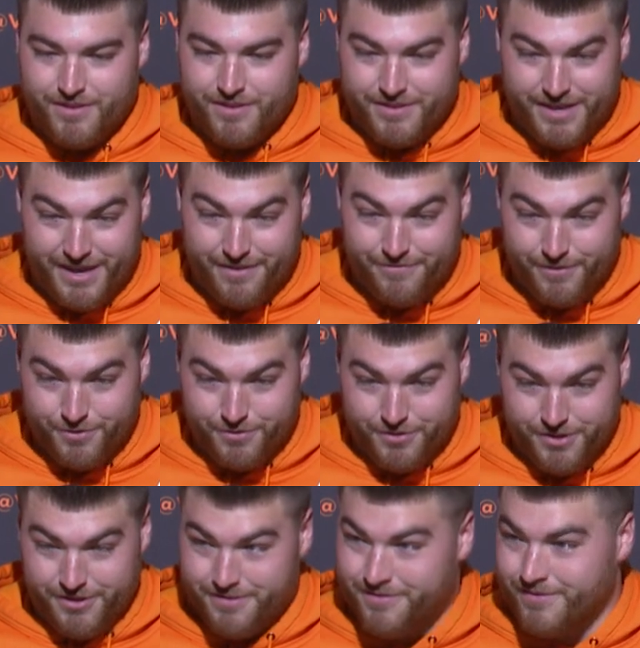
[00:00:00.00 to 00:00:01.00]
Yeah, it felt
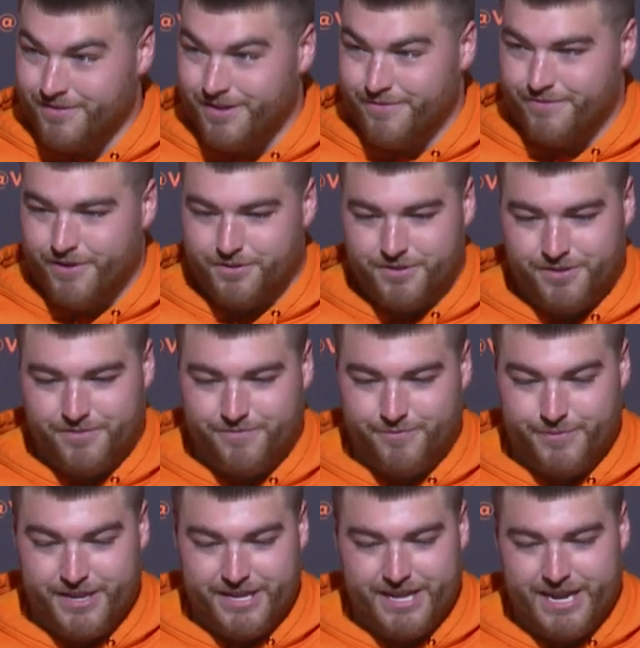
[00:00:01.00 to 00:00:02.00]
good. It felt good for
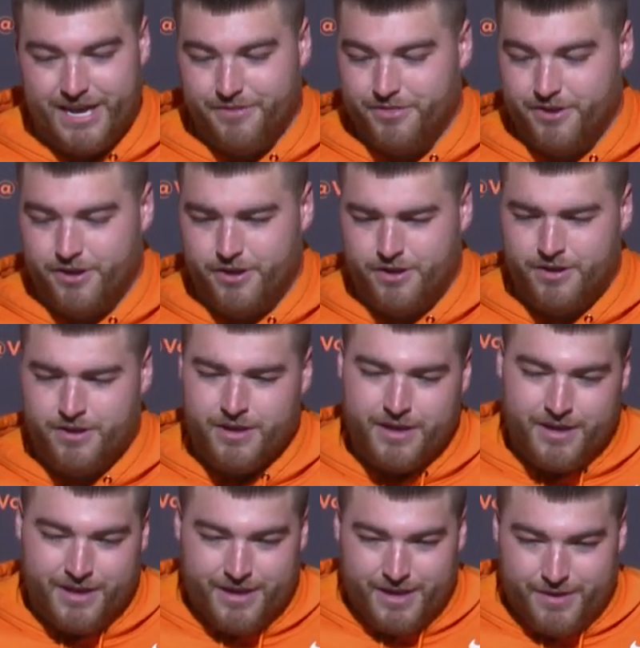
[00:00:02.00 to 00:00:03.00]
me to get out there,
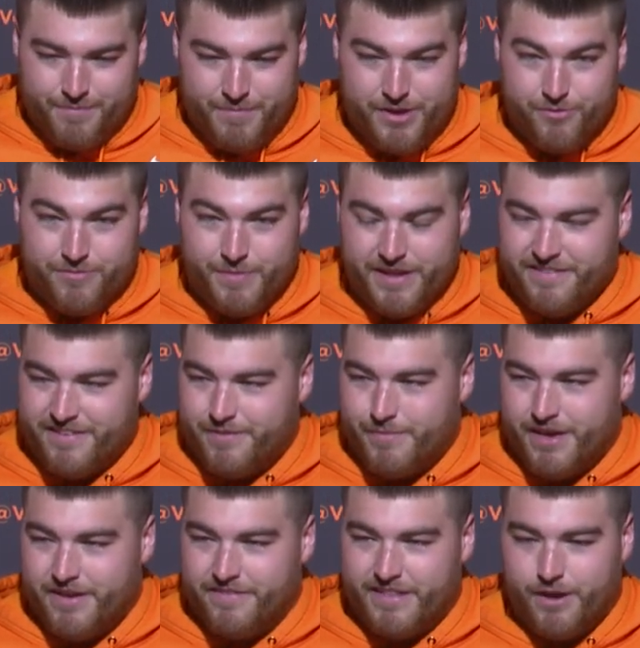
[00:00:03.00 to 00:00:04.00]
be with my
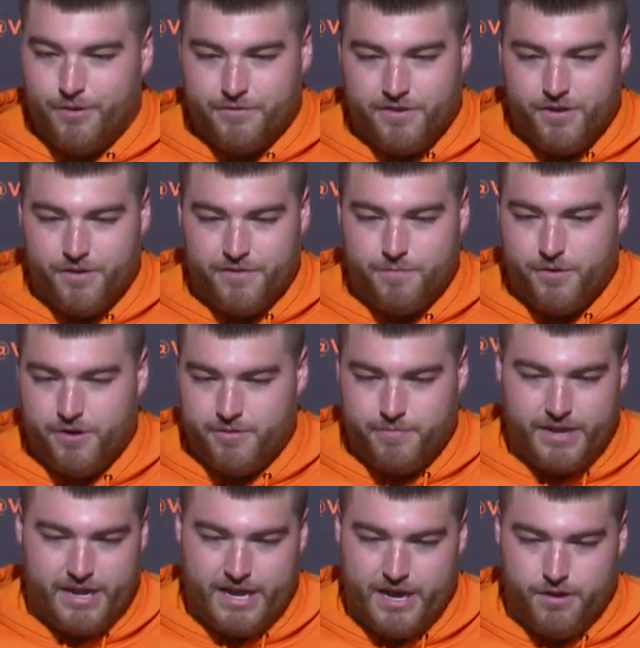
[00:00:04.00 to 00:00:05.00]
teammates. That was the hardest part of
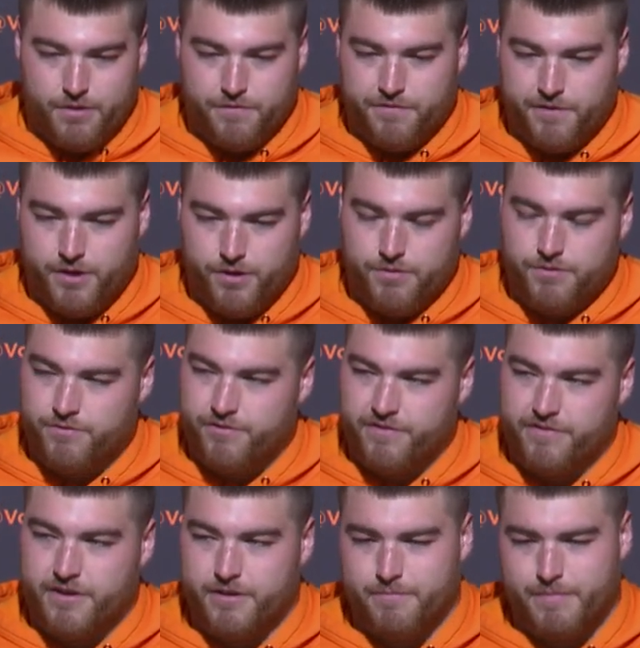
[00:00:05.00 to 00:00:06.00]
being out. So
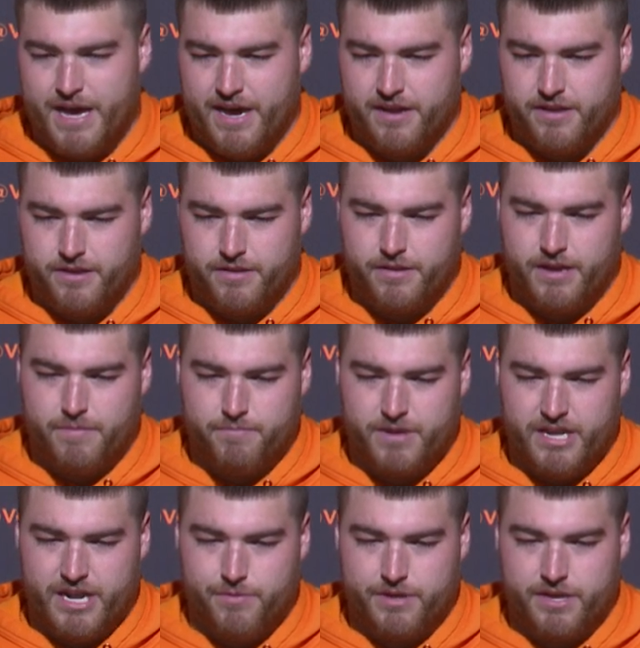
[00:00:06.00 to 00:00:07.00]
just getting back and
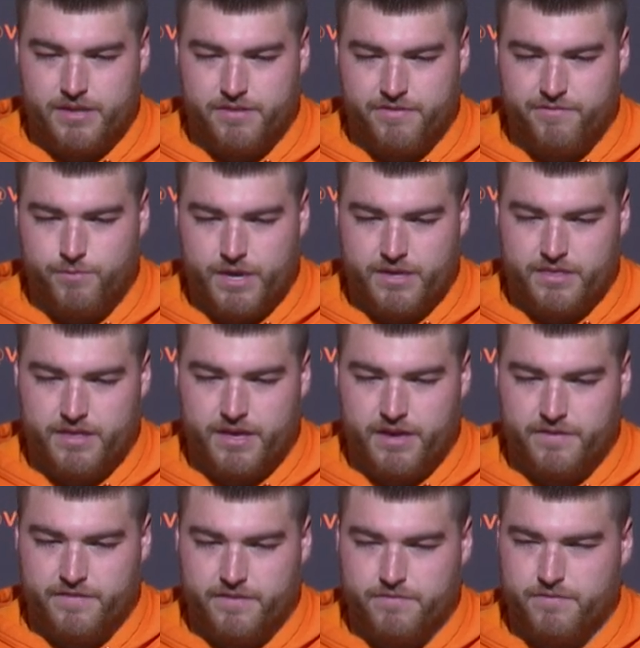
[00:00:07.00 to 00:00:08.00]
being able to get in the swing of
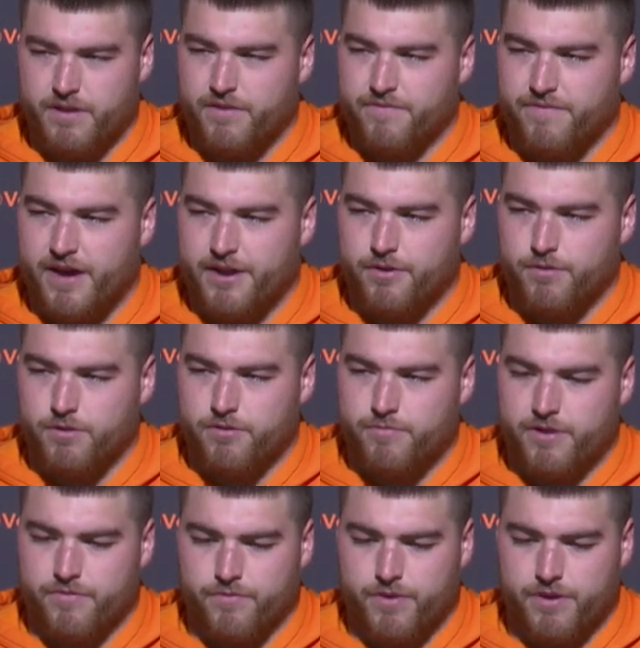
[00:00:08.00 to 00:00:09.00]
things and find a little
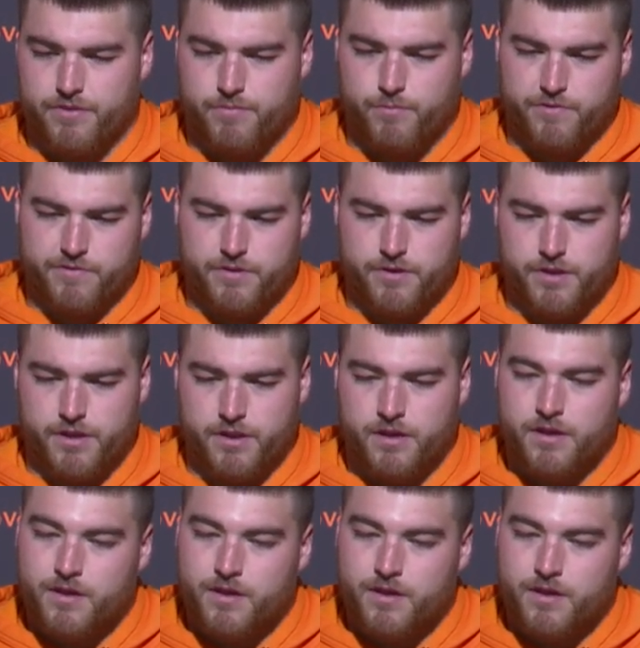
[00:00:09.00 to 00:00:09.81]
bit of rhythm was good.